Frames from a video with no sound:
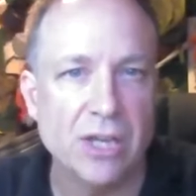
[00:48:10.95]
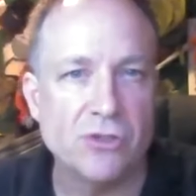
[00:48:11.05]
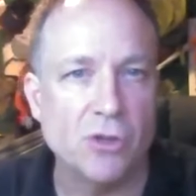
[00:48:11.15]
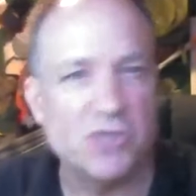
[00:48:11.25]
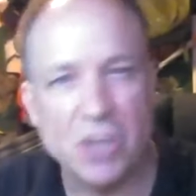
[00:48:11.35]

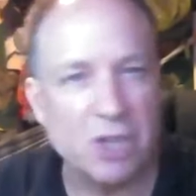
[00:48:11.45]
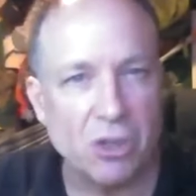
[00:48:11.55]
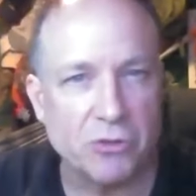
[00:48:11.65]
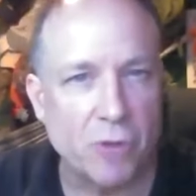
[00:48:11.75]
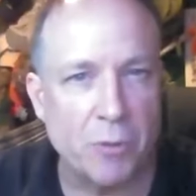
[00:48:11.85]
So if something
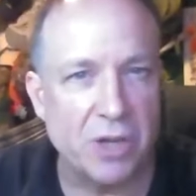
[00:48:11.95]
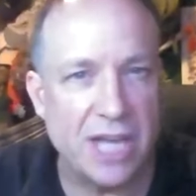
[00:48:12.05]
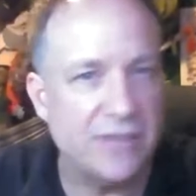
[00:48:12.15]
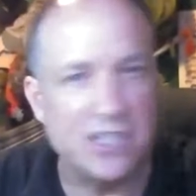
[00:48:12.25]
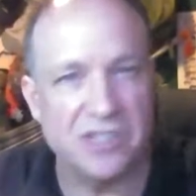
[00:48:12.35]
goes wrong with
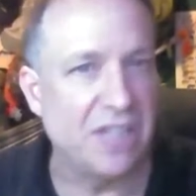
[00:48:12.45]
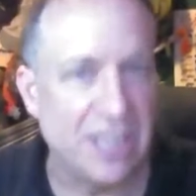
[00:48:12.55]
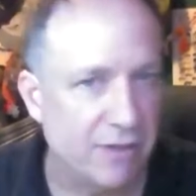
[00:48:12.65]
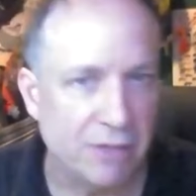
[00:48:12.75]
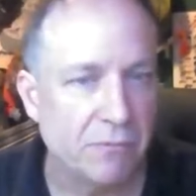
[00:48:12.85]
eggs, they just
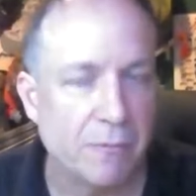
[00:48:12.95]
leave it.